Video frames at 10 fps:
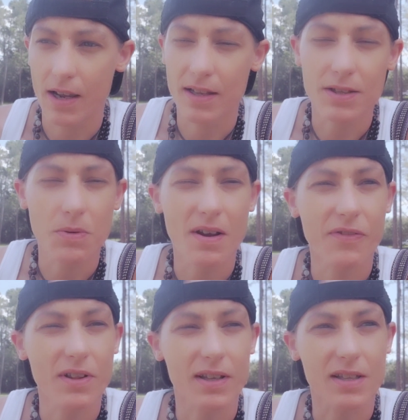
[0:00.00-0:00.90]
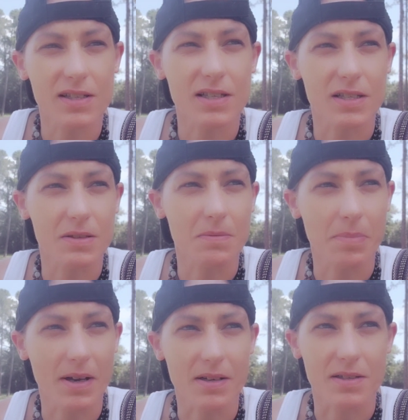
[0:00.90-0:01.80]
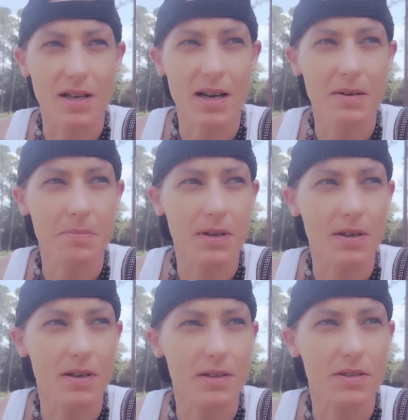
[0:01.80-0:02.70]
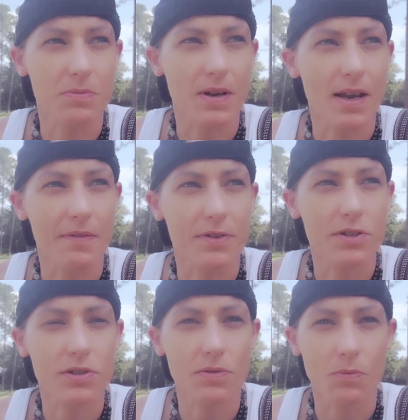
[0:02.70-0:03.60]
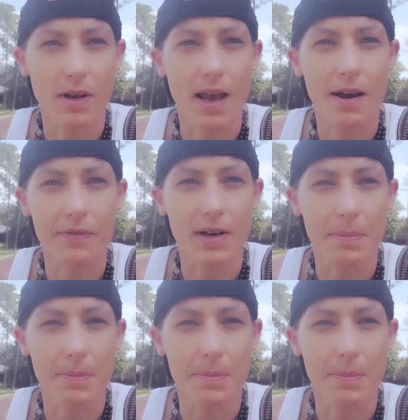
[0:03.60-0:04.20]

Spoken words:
And that's why I feel like this is by design, because we have an